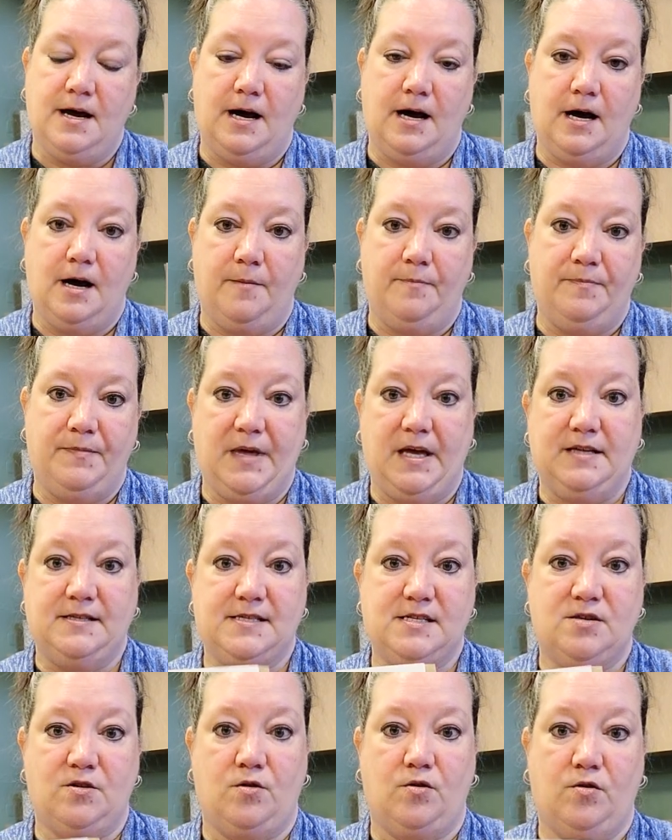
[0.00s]
And
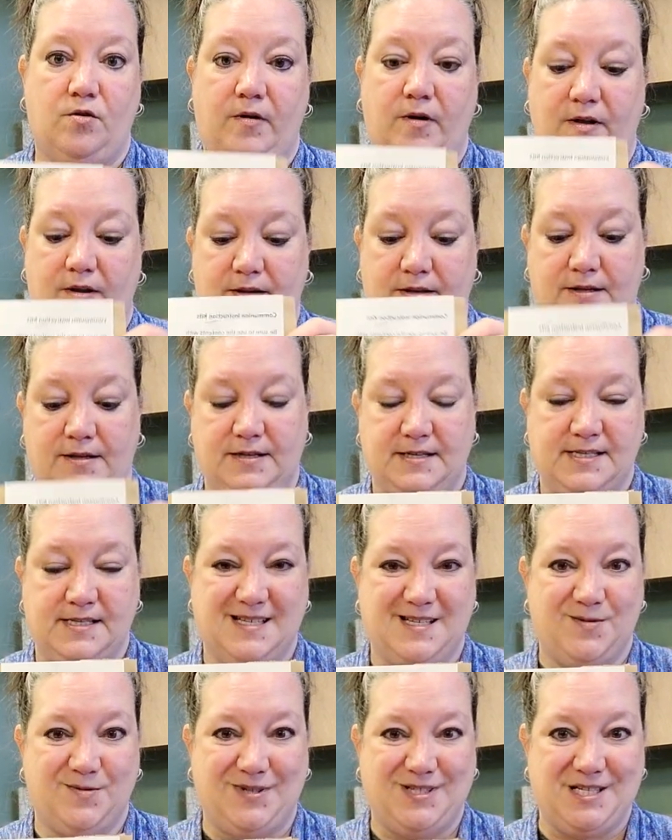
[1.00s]
so this
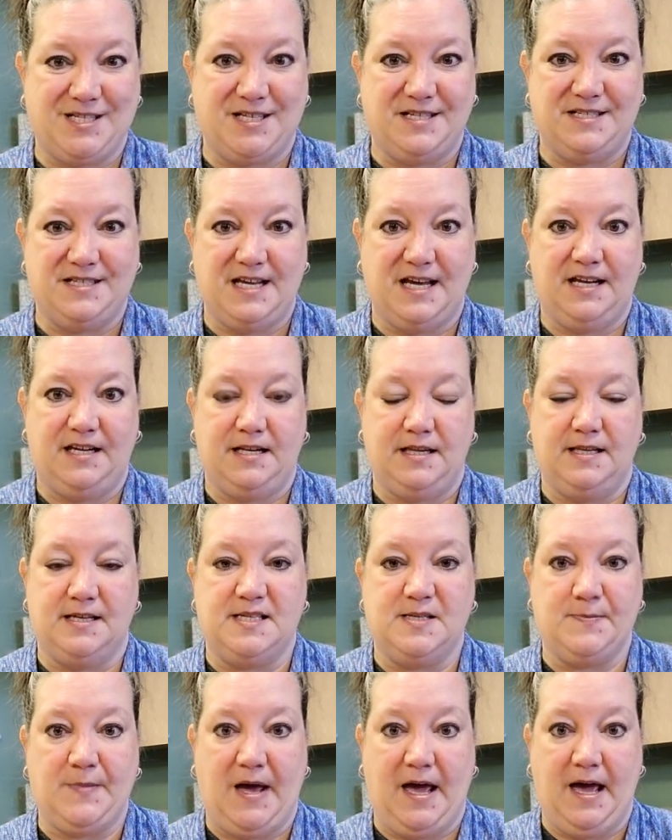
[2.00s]
is what's contained in
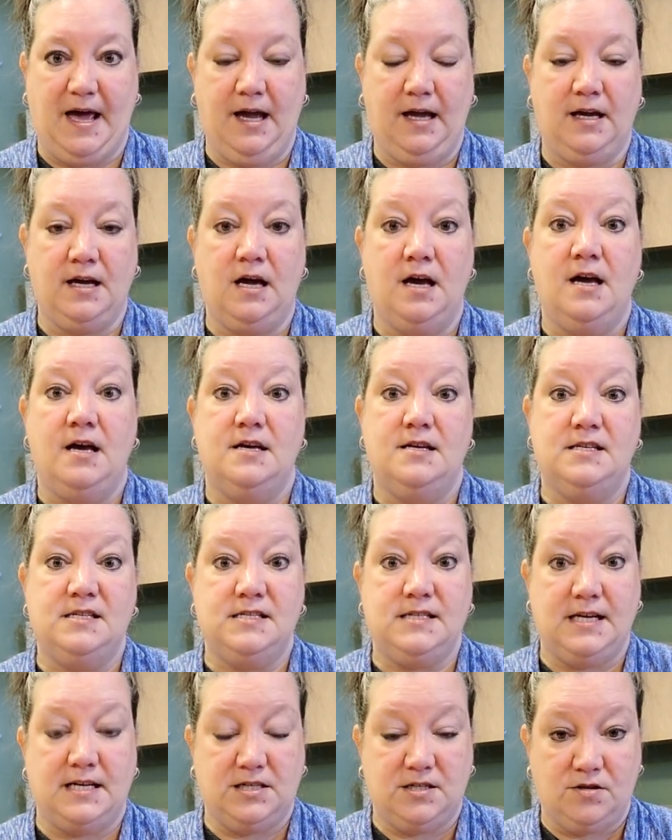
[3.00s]
this bag.
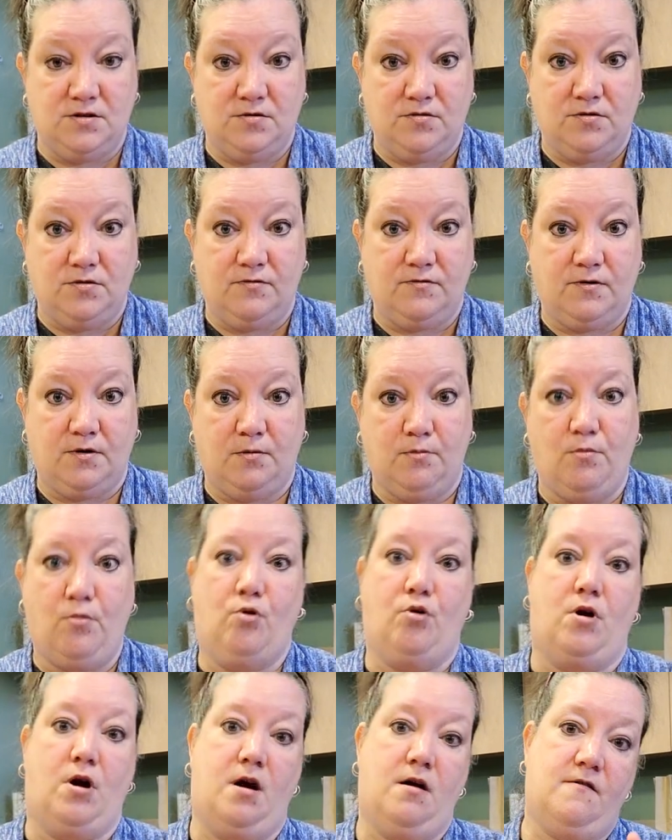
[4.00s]
Stay tuned for
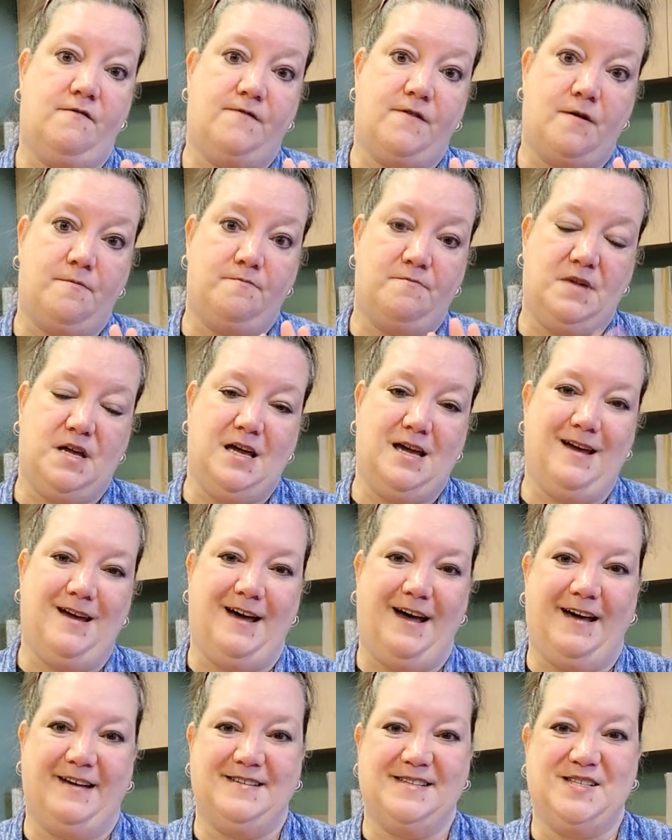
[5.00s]
more from me
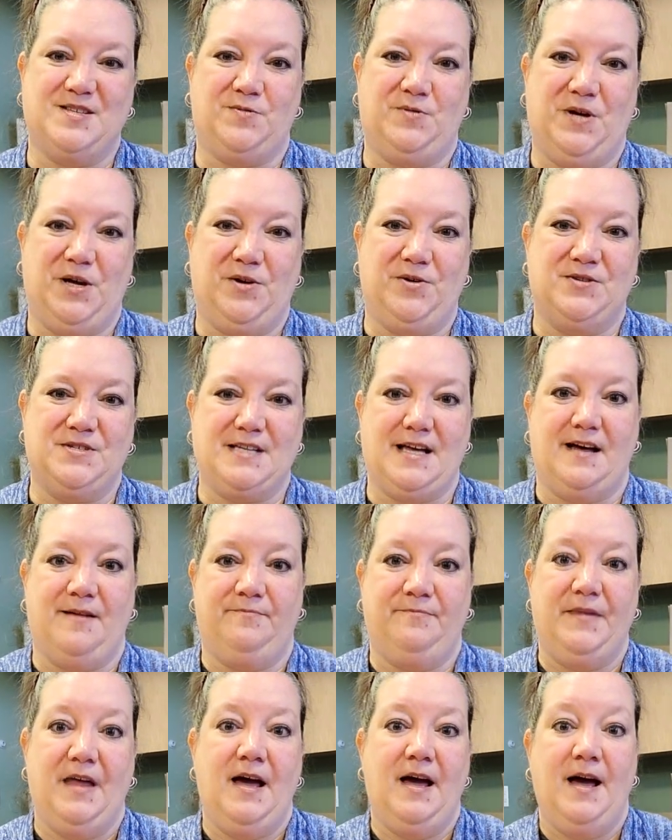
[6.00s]
as the week goes on.
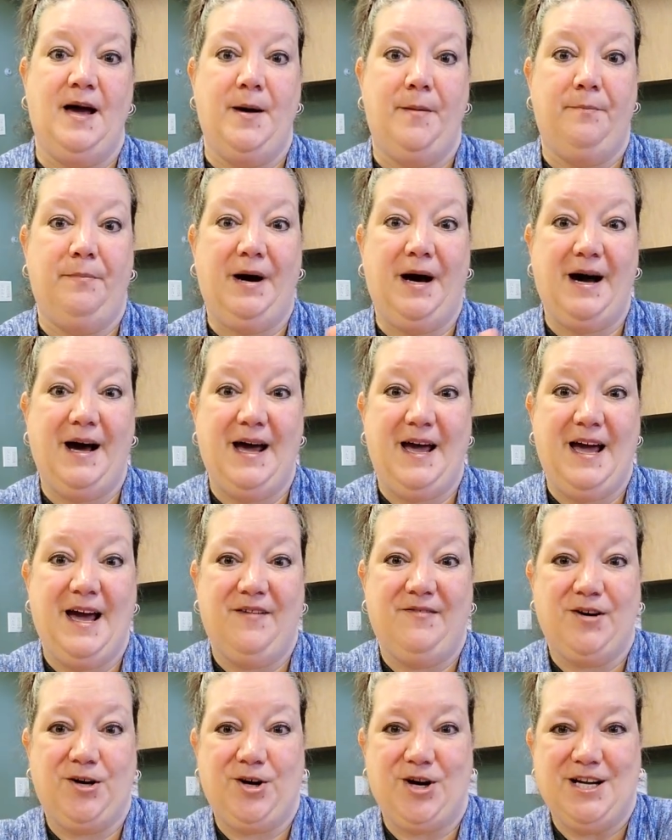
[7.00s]
Bye.
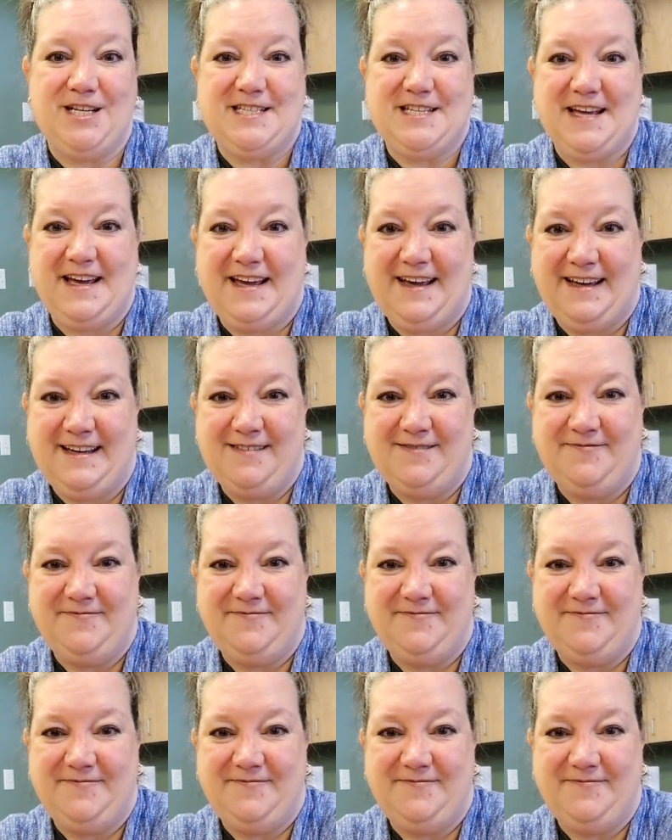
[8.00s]
Have a great day.